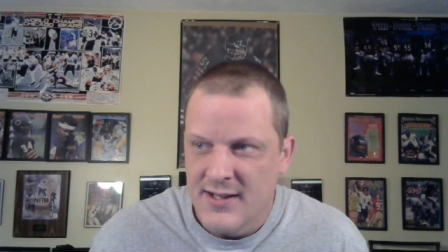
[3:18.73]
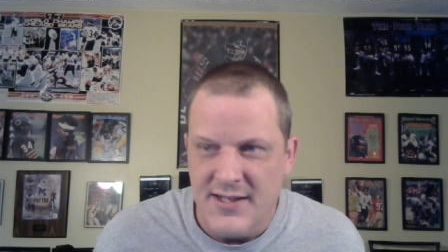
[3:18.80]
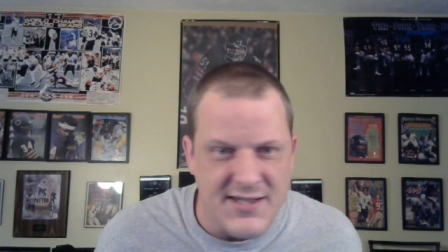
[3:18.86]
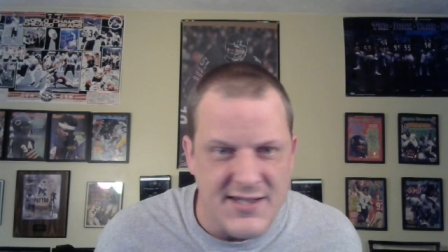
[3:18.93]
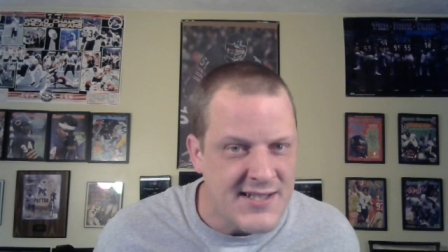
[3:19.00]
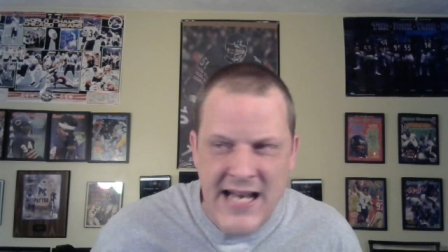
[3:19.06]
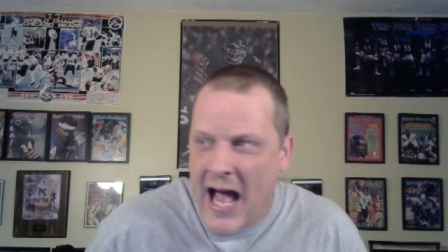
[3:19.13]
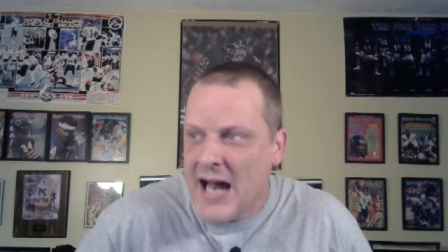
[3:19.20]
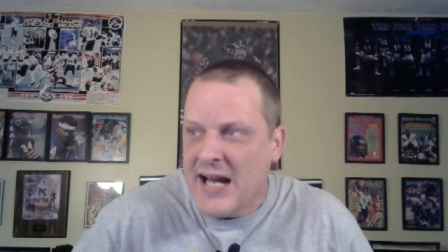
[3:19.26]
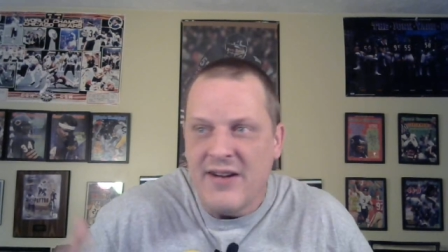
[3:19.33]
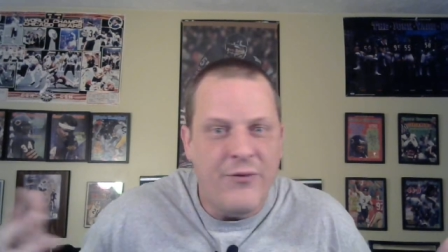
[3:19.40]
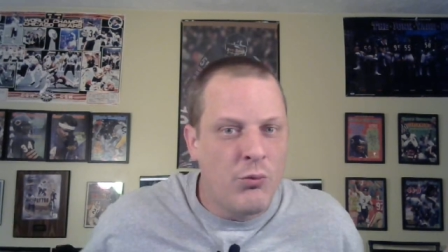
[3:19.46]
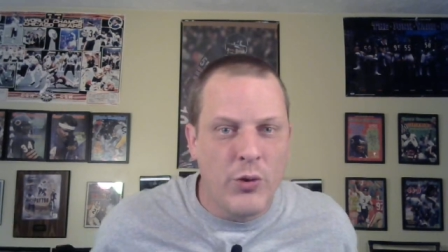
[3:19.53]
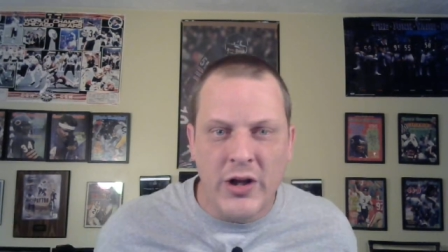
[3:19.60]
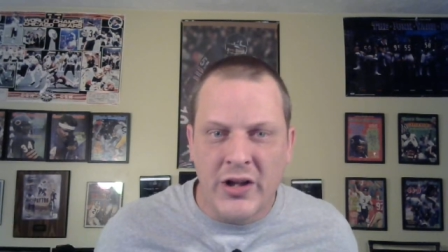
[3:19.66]
This is not
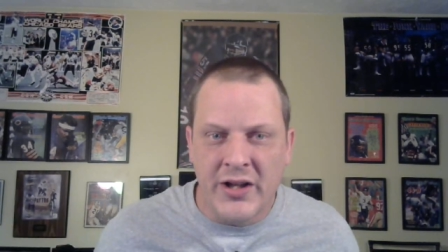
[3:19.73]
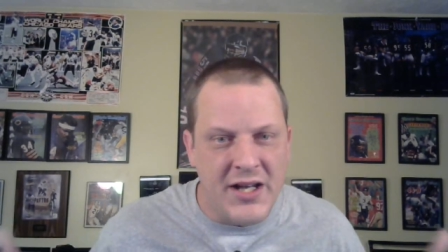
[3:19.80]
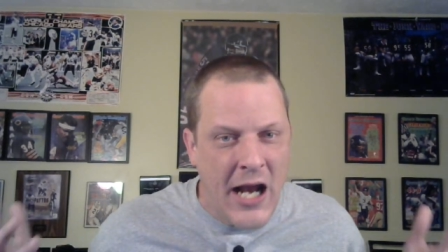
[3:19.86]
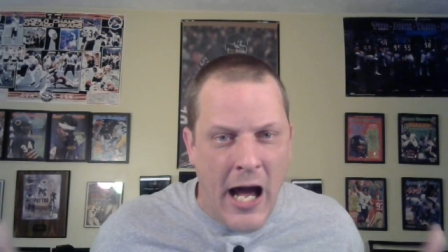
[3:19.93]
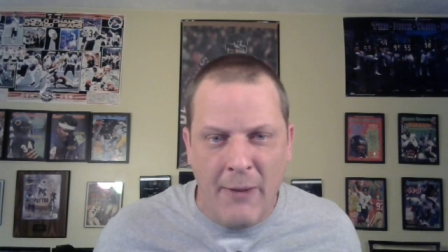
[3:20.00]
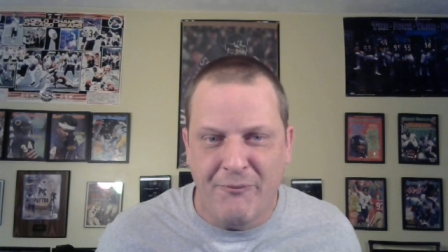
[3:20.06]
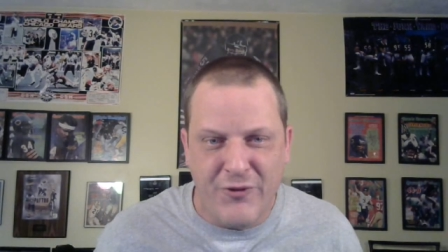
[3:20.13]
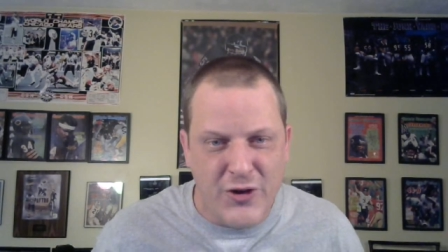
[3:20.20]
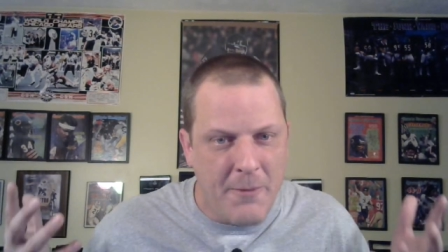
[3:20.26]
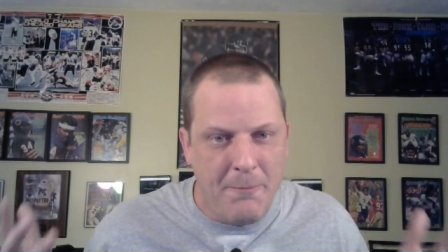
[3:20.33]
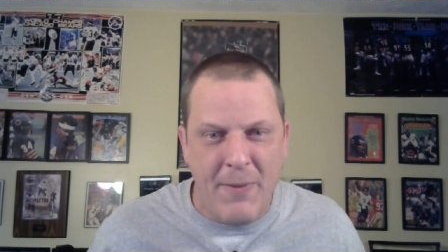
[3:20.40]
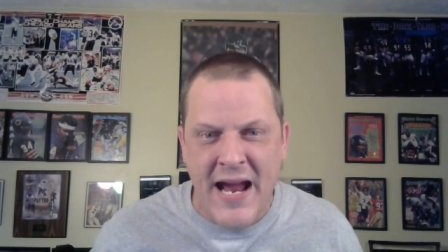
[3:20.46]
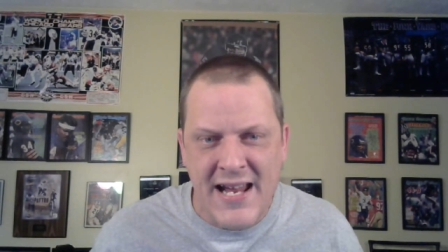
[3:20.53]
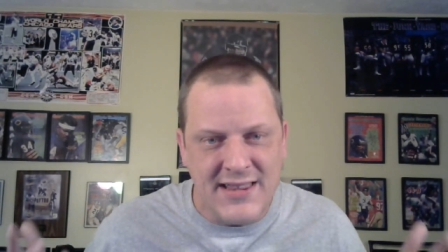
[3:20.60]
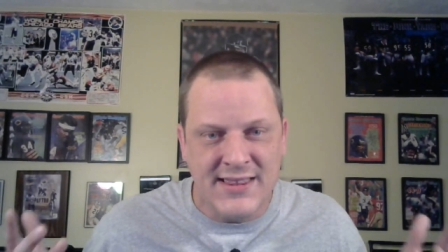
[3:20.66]
even really an up for
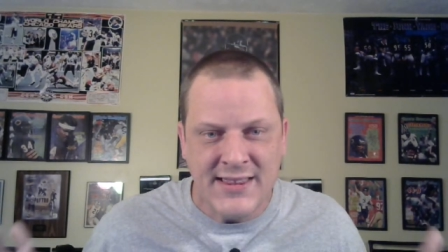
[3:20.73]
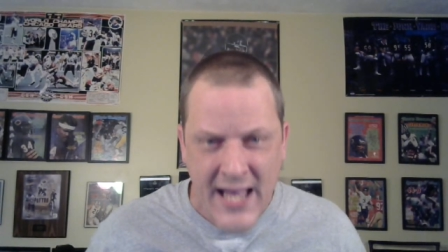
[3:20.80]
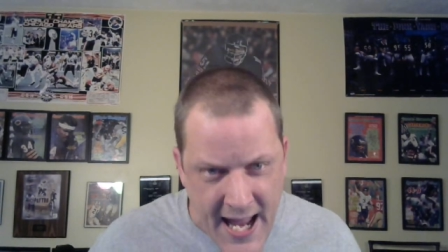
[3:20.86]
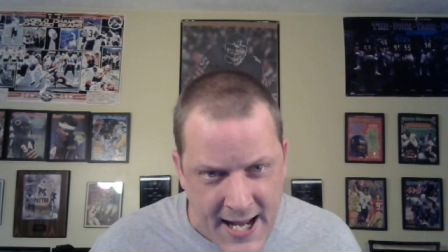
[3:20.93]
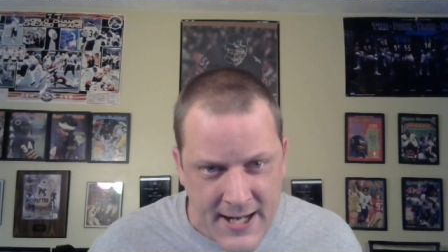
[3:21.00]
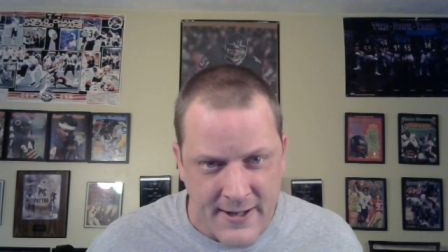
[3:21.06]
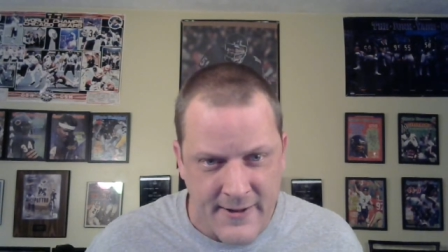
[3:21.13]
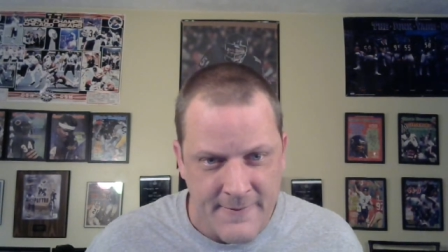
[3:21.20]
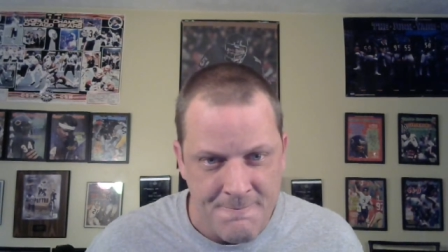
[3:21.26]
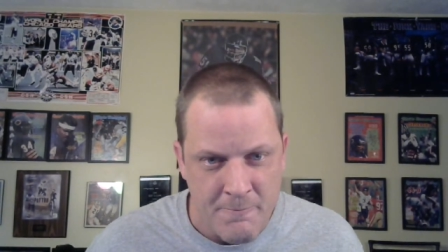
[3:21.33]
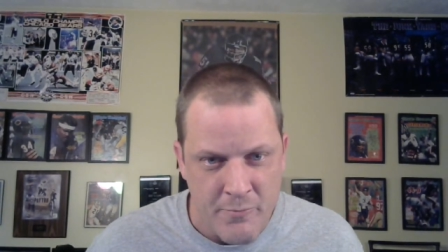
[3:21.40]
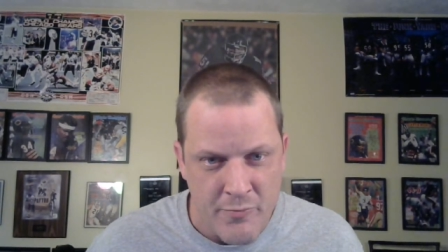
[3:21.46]
debate thing.